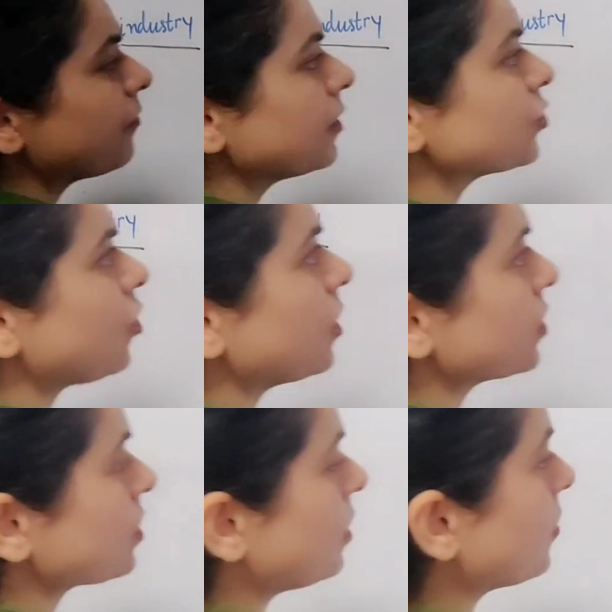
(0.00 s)
average
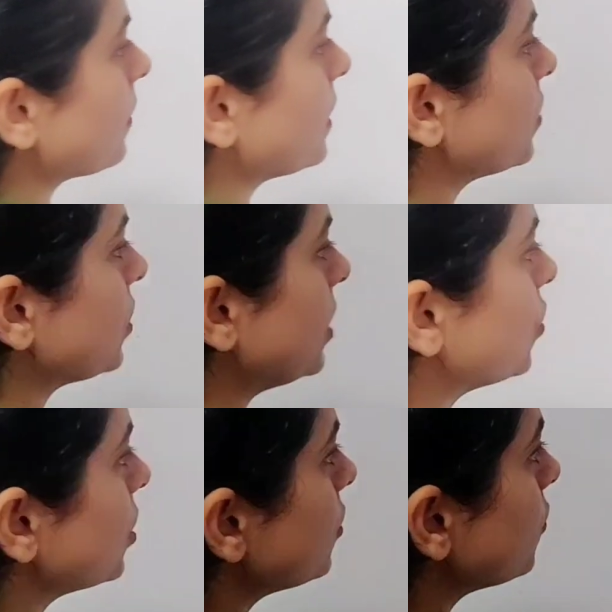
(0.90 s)
cost curve is
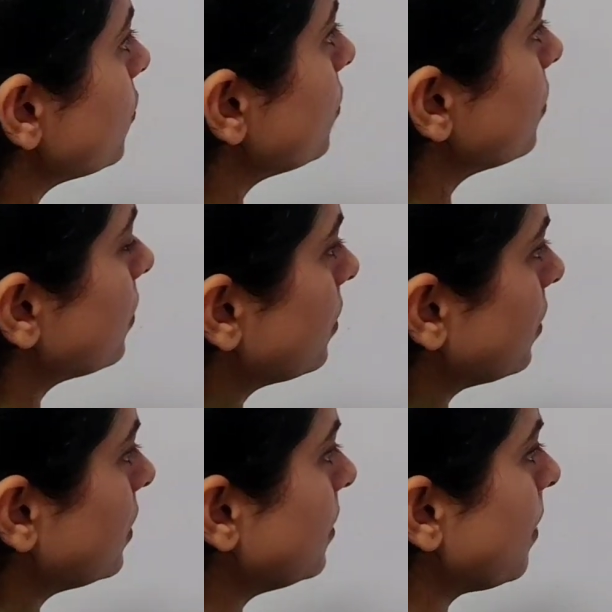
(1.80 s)
tangent to
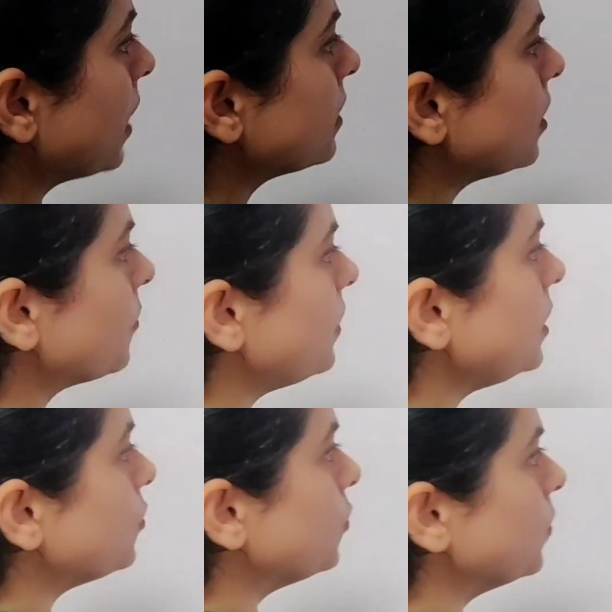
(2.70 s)
demand curve
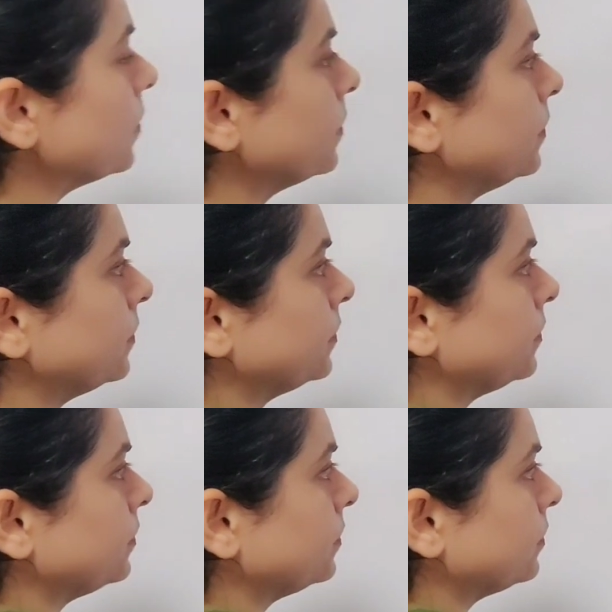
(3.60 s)
D2.
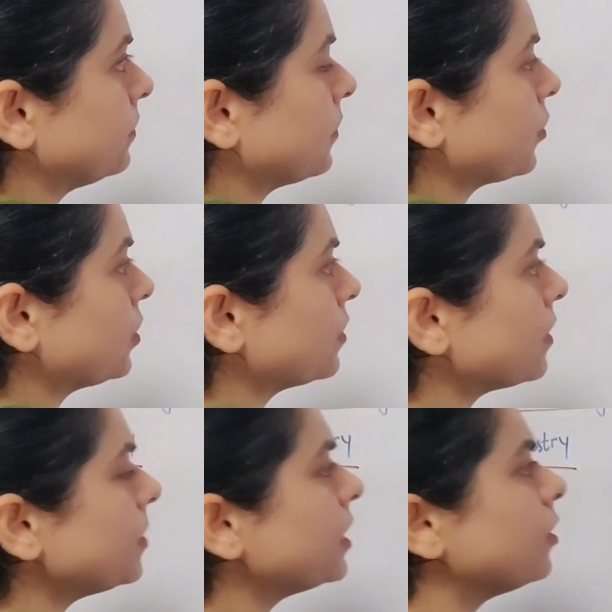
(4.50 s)
So
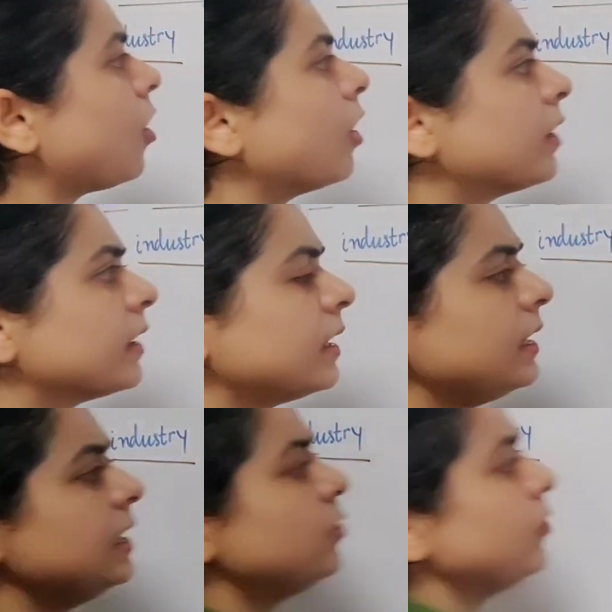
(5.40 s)
this will be the long
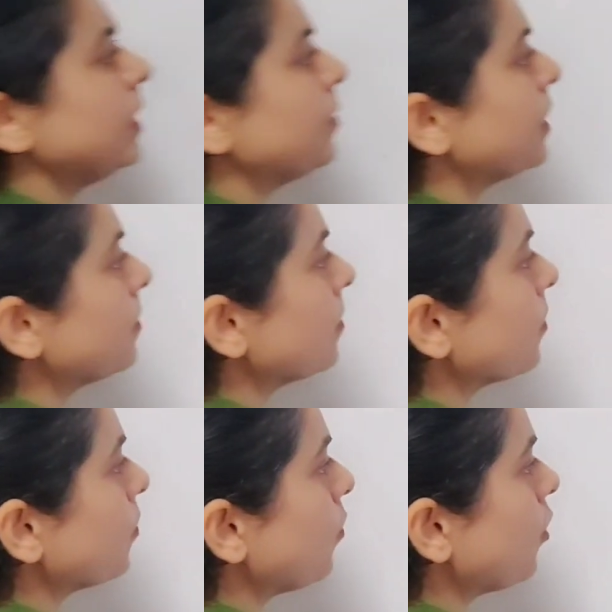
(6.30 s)
run
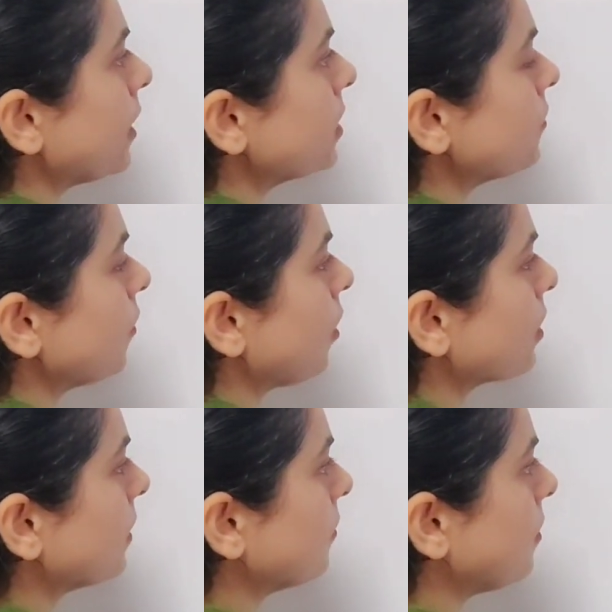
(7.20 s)
equilibrium point
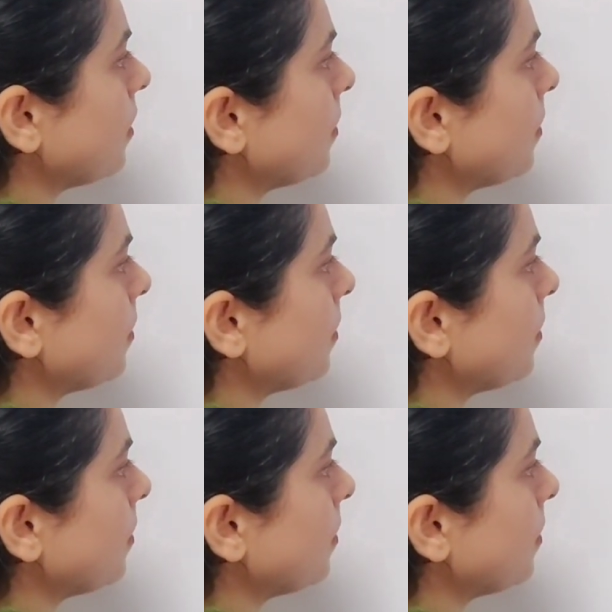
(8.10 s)
for the